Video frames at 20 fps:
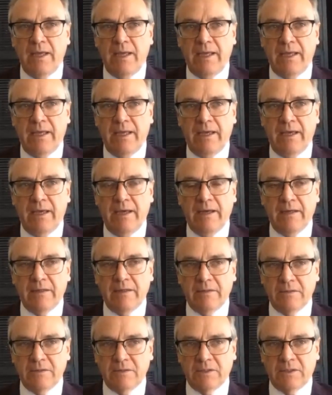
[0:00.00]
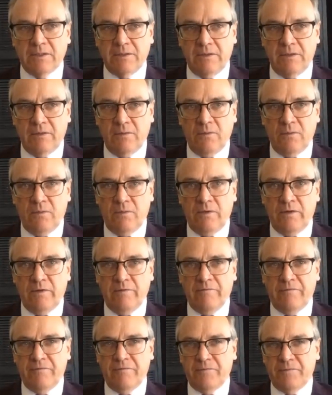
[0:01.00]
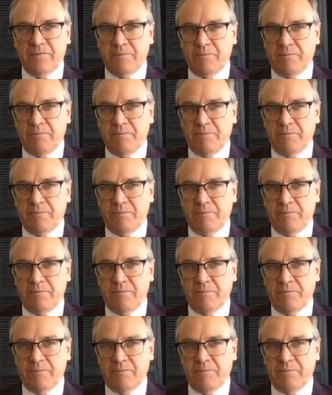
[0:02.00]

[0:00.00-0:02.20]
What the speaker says: and we've